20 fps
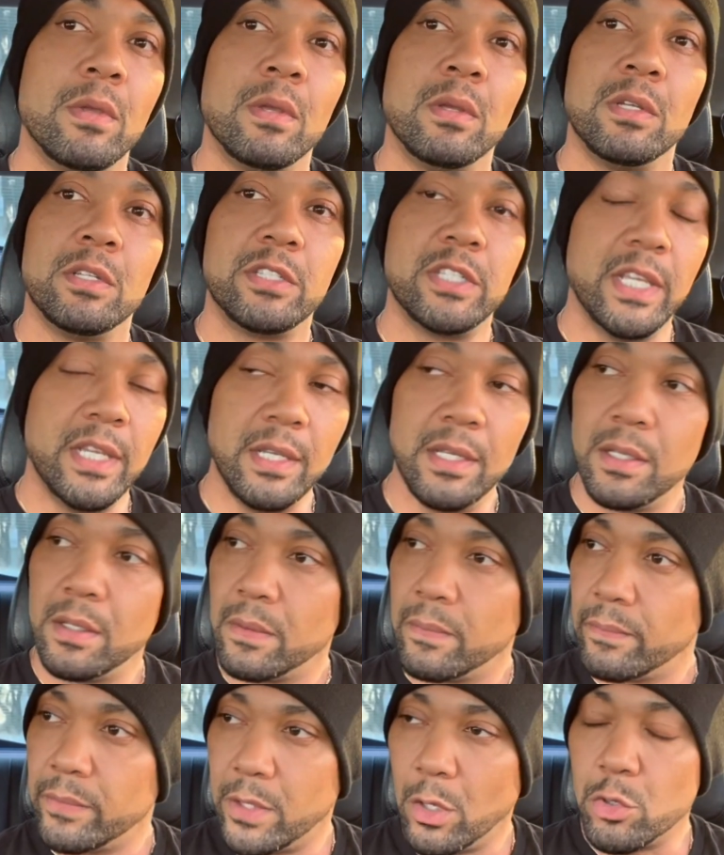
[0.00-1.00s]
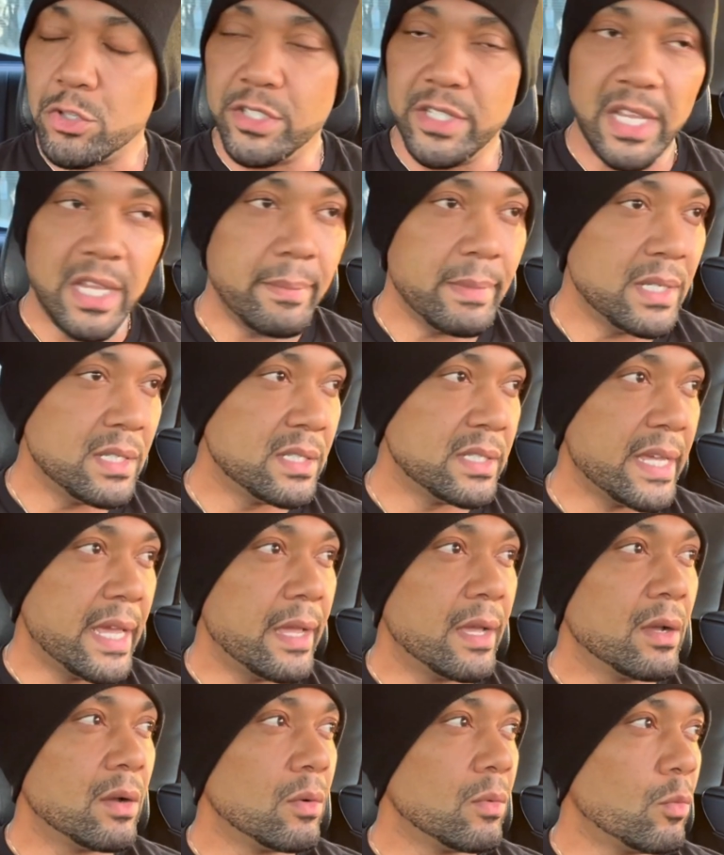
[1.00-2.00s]
See, those demons that
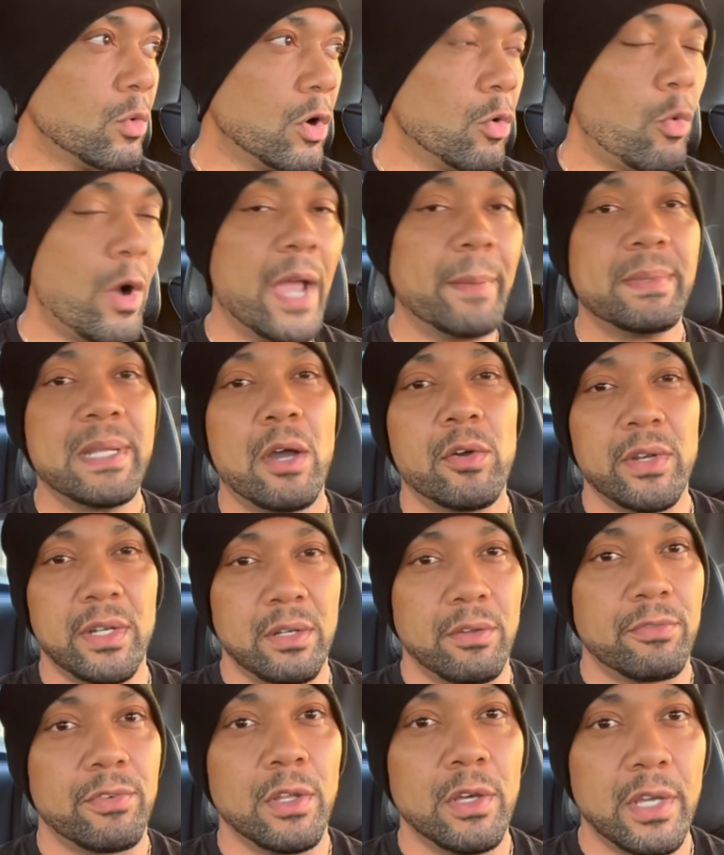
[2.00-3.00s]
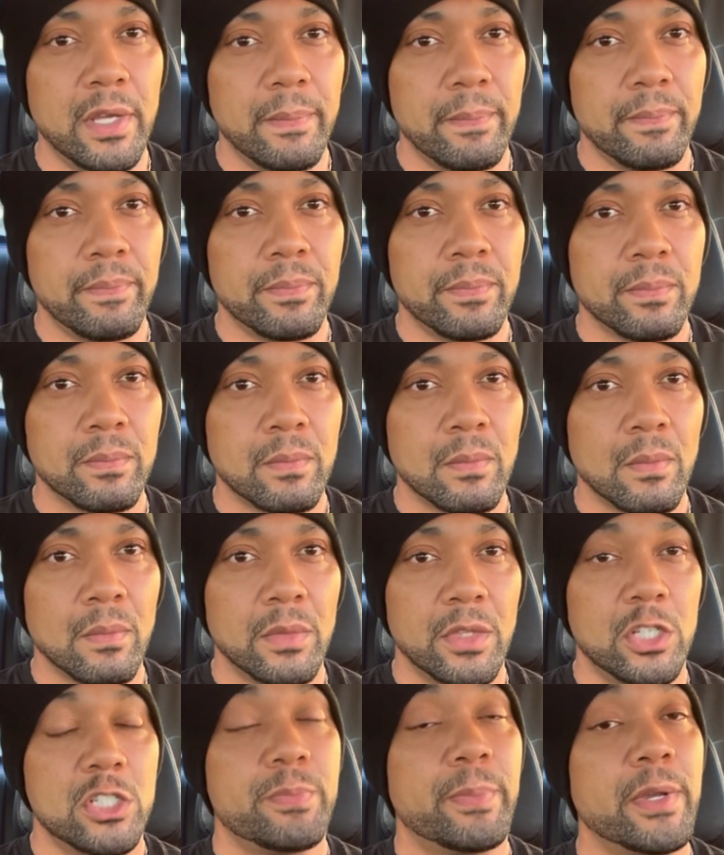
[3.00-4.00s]
were wiped out in the flood,
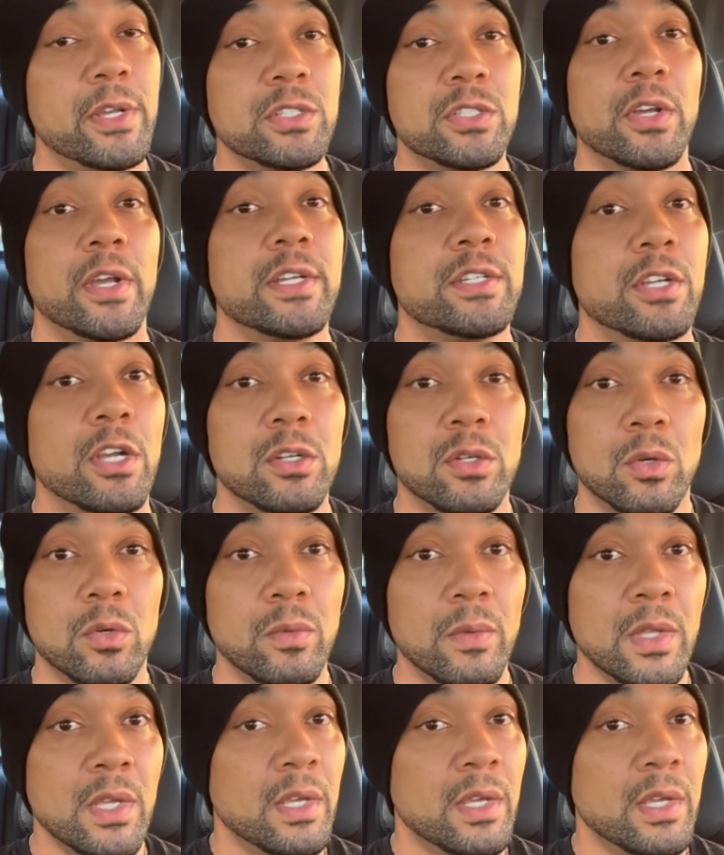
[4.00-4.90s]
their spirits are eternal.